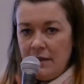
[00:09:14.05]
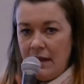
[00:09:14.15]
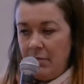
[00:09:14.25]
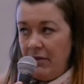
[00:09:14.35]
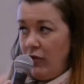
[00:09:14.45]

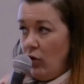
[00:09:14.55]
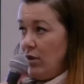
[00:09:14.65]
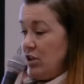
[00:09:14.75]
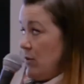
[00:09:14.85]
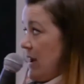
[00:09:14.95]
that before
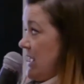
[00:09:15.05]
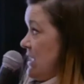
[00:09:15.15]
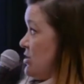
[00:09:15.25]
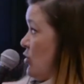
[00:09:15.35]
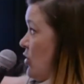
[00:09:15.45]
we do any
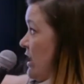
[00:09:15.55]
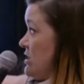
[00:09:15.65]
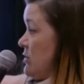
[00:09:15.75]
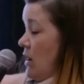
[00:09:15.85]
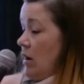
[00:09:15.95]
talking
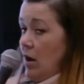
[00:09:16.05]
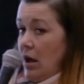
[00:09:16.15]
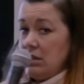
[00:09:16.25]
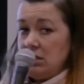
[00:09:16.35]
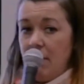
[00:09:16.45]
to our
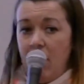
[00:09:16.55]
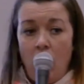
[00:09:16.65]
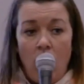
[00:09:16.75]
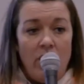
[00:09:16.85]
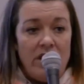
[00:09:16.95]
clients about
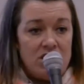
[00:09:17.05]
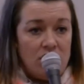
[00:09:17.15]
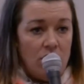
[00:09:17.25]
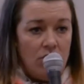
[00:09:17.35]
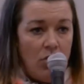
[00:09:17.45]
what we
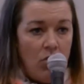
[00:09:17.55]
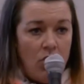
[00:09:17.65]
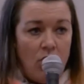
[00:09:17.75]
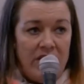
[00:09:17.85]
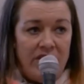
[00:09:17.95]
do and what we